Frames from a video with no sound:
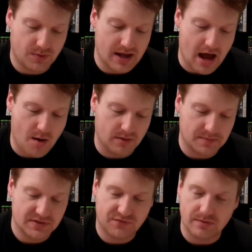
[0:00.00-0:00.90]

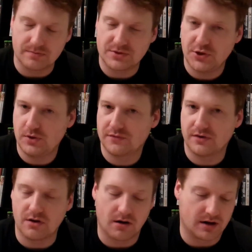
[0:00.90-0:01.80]
albums from 2
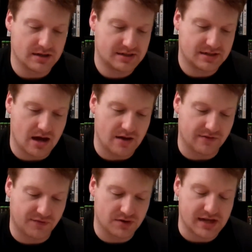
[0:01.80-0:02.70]
different artists. The
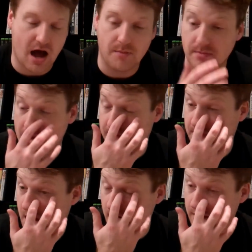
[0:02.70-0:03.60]
first album I
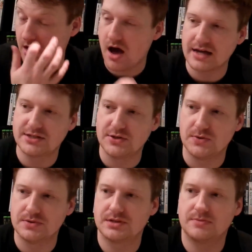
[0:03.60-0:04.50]
got on
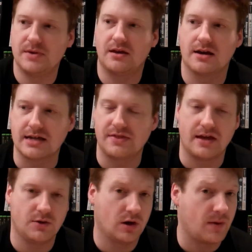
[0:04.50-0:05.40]
iTunes because I
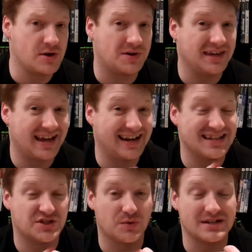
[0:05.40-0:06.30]
think the only way you can get it
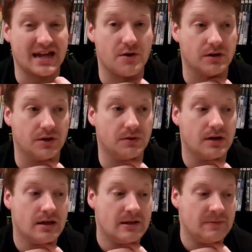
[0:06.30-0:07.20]
is through a download,
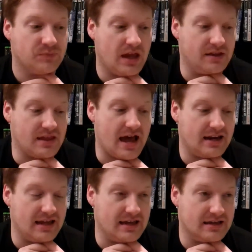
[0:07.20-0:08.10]
and
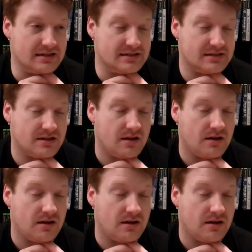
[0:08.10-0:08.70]
that is,